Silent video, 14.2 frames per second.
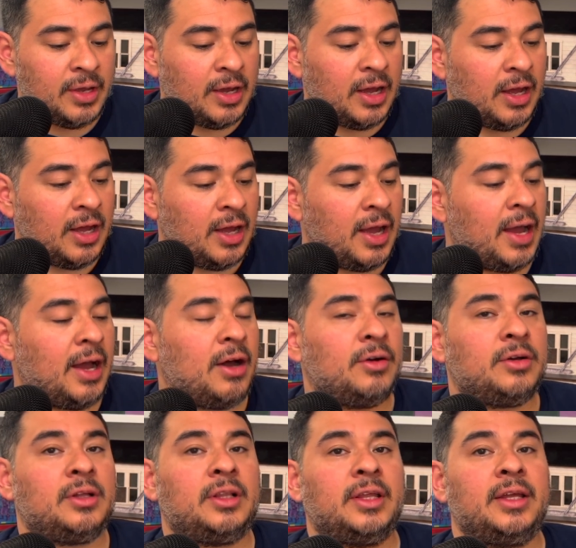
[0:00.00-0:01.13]
How
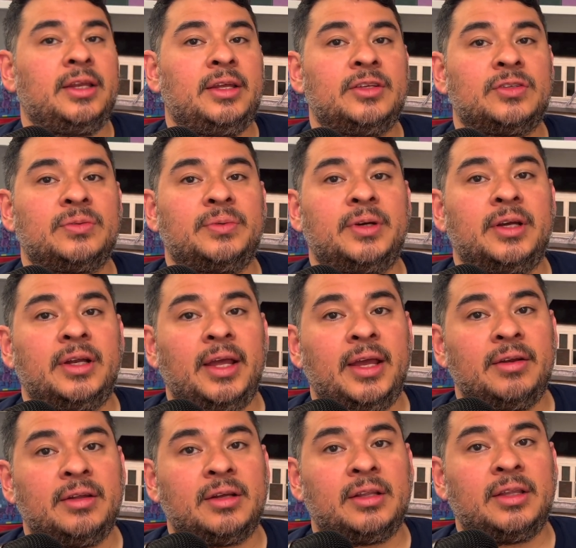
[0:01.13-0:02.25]
Clint Eastwood
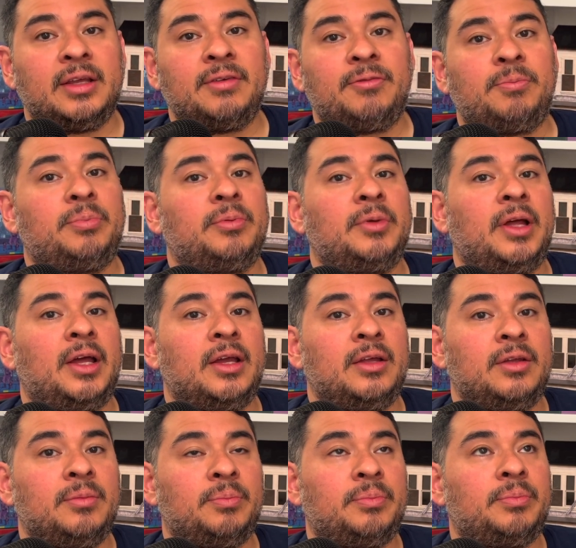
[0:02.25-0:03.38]
and Cliff
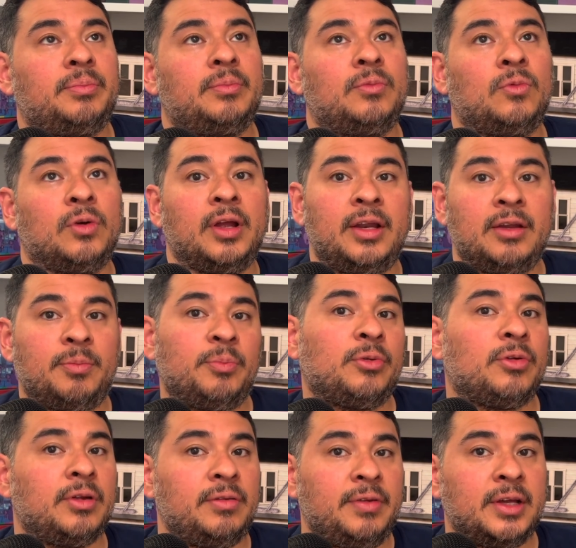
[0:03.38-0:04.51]
were in a
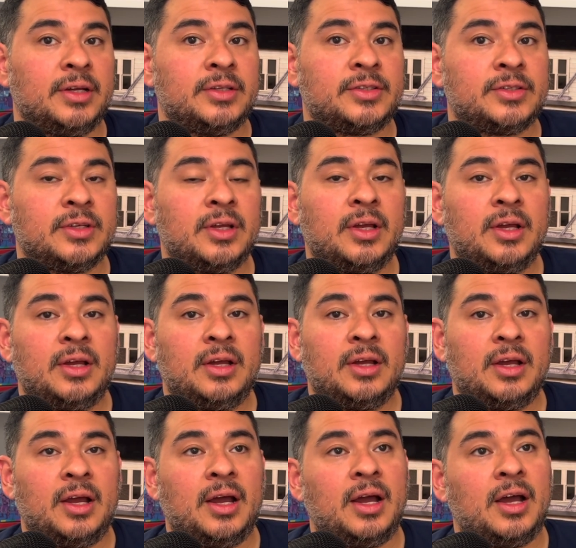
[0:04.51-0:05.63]
previous
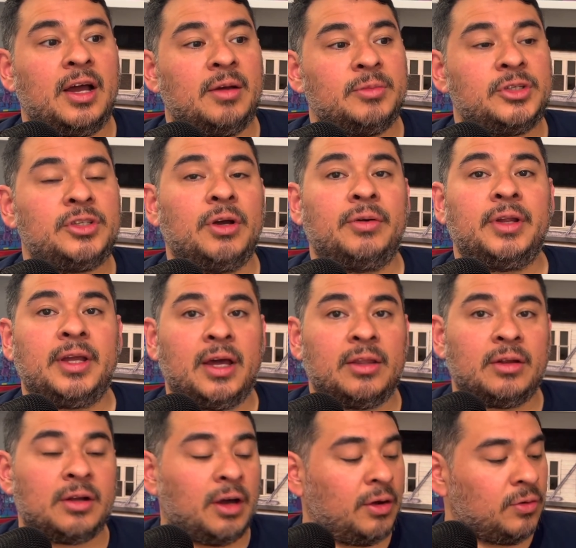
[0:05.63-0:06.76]
show
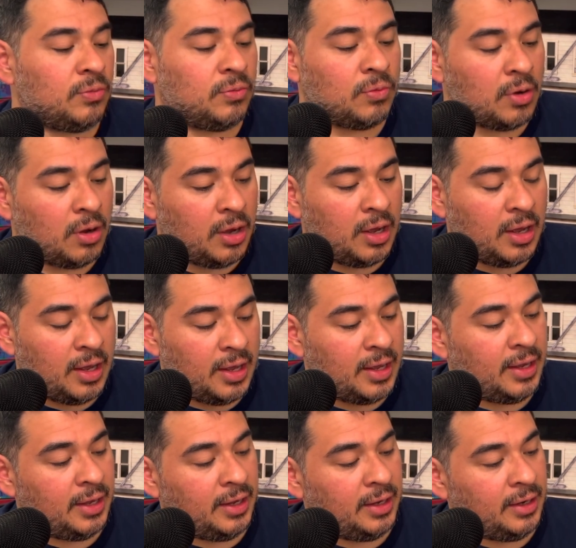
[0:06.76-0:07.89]
together called
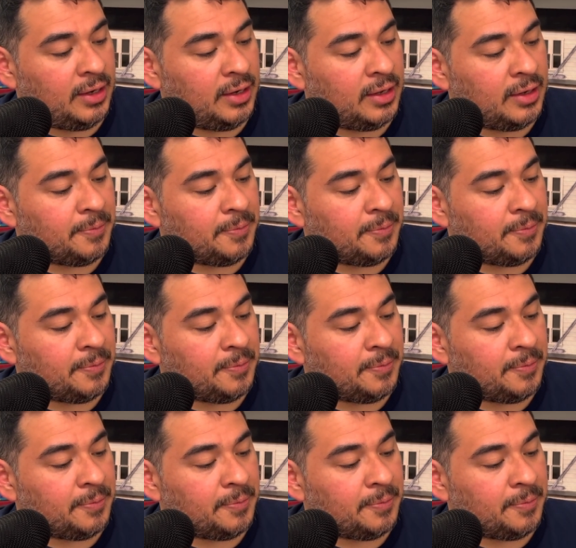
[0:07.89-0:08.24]
Rawhide.